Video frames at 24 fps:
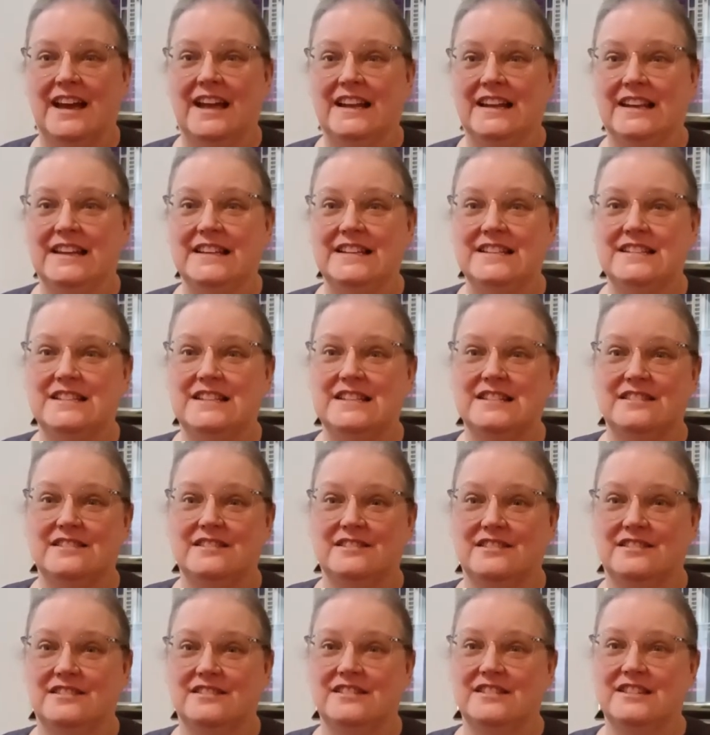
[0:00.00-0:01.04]
at least
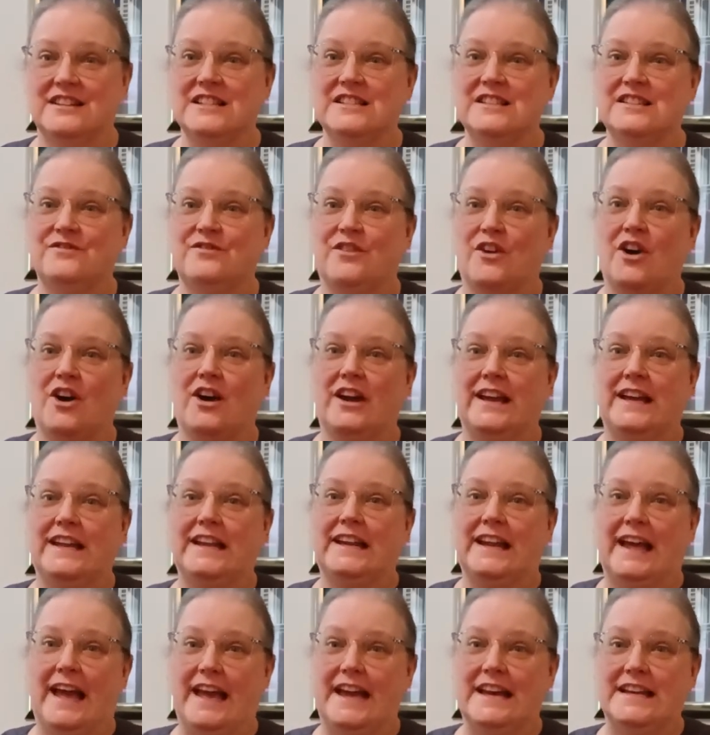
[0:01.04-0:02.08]
this far
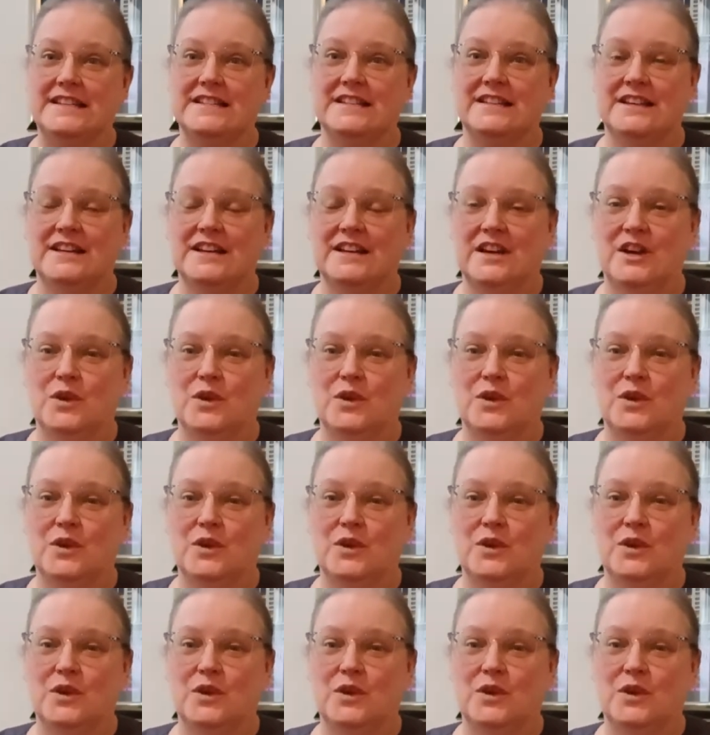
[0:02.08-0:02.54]
inland.